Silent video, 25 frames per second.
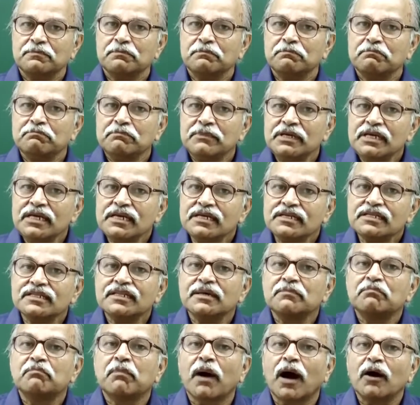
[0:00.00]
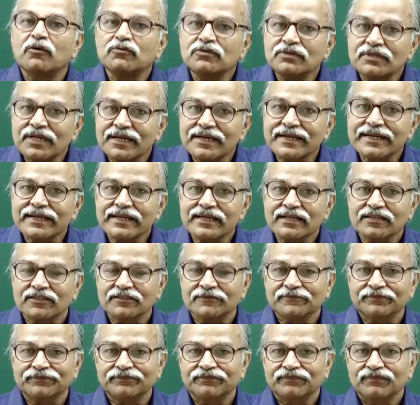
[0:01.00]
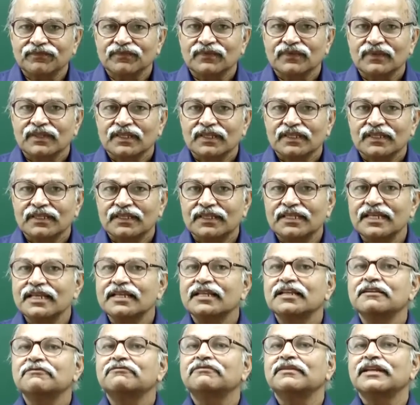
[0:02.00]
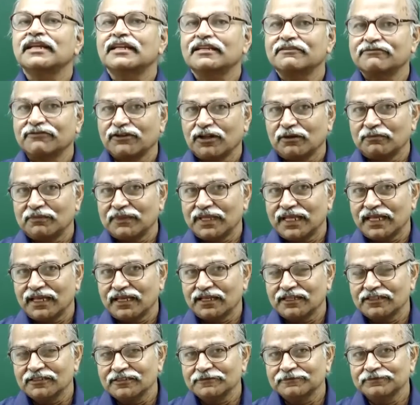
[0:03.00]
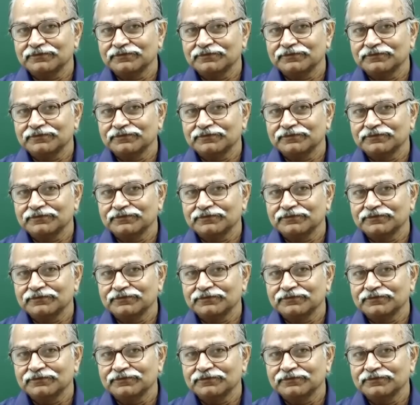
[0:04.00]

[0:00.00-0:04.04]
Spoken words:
meet the boundary, they reflect from there.